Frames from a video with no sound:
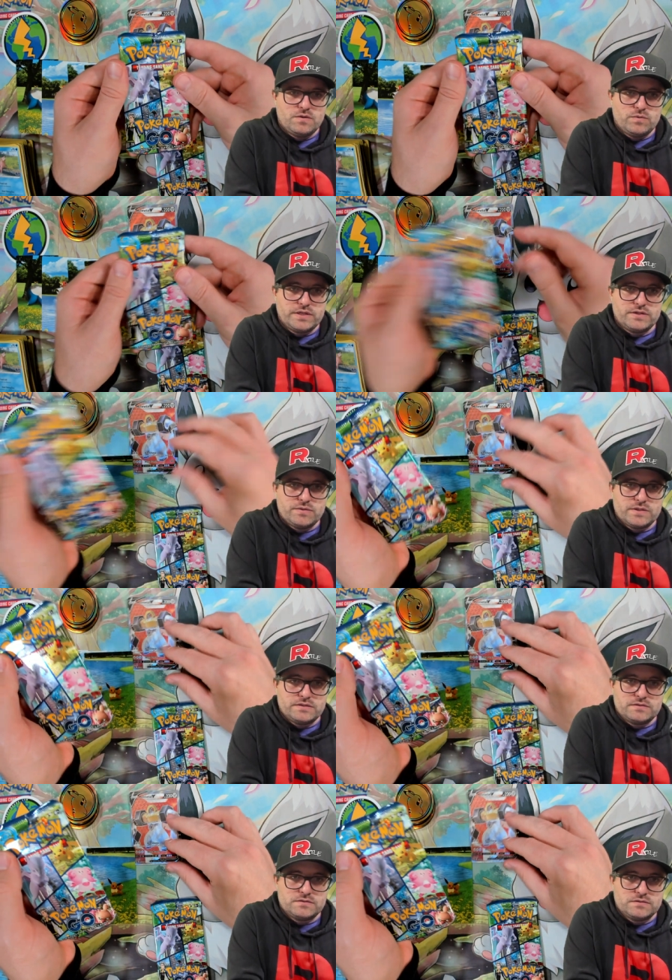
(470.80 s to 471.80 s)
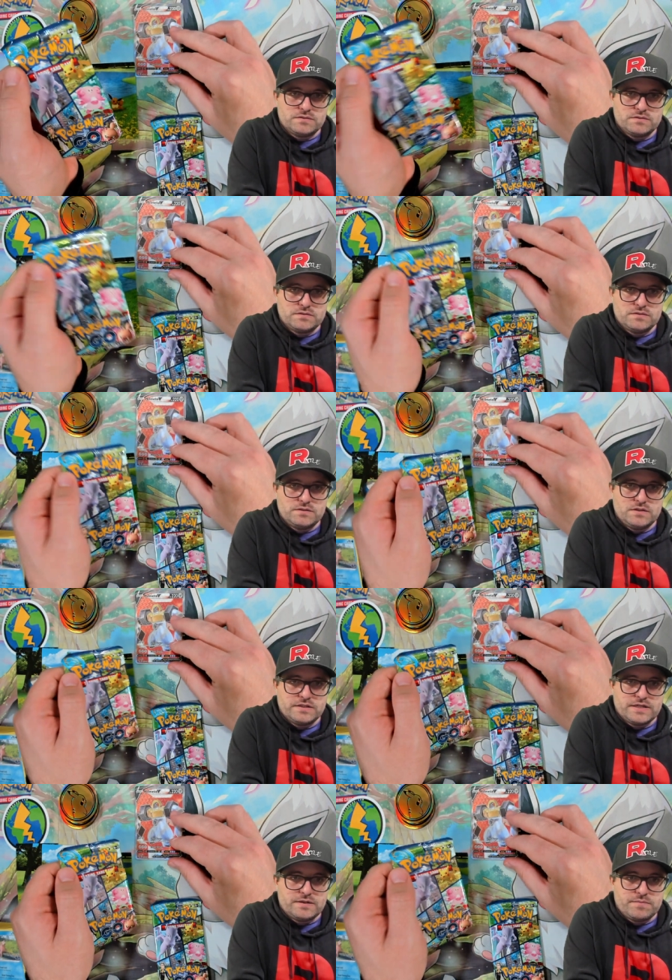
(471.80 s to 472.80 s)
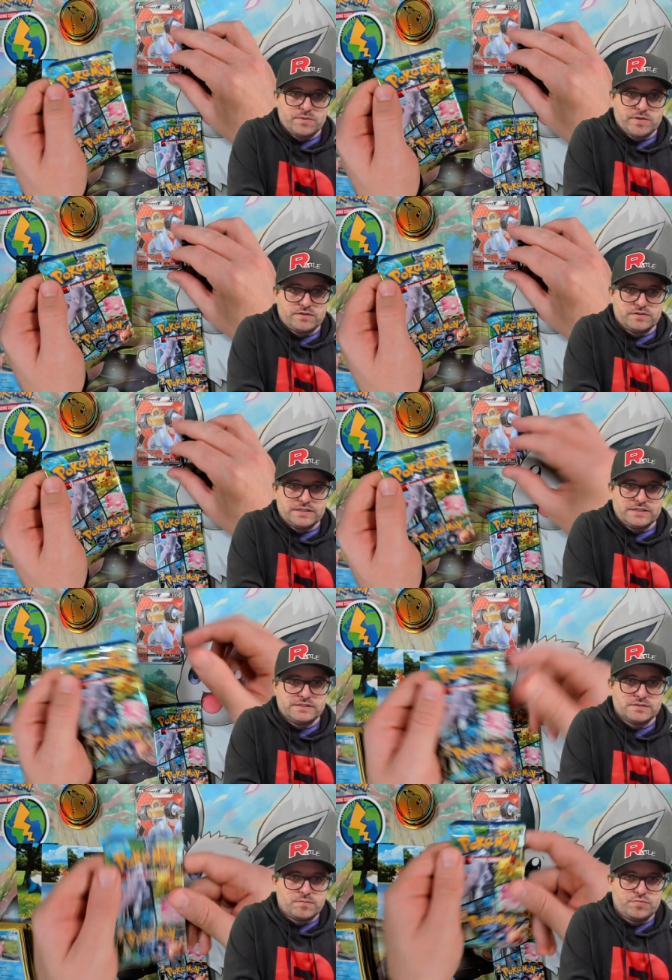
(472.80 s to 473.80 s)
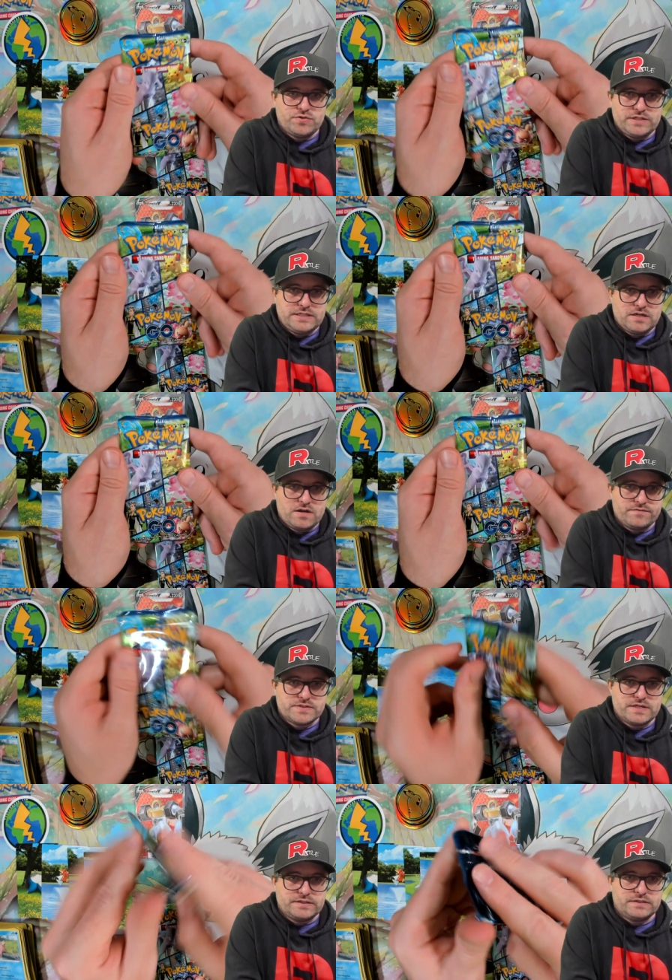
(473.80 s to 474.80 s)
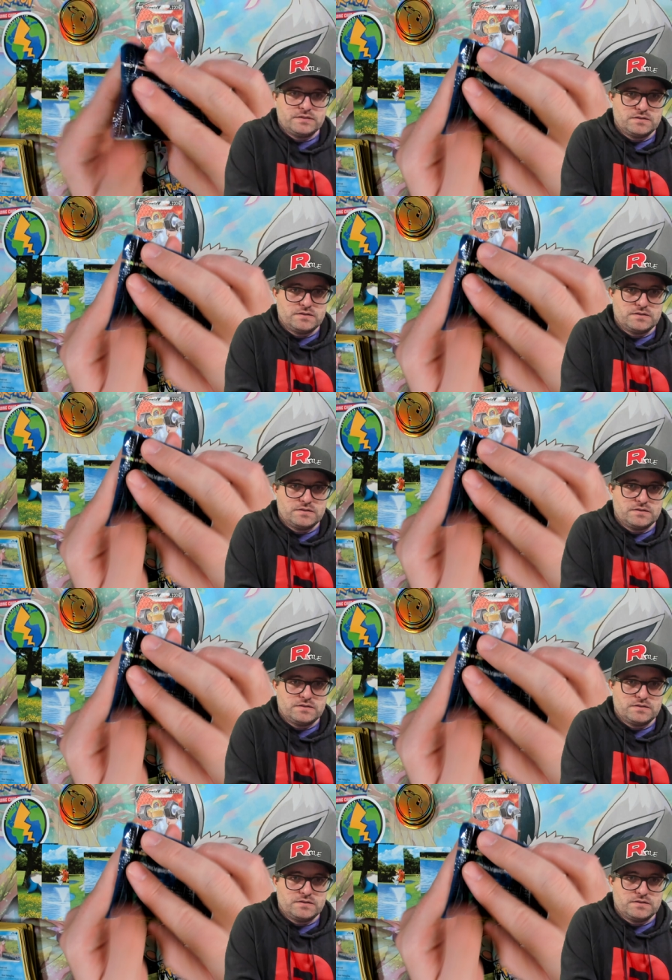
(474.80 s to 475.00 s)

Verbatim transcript: We can do it. That Melmetal is pretty off-center.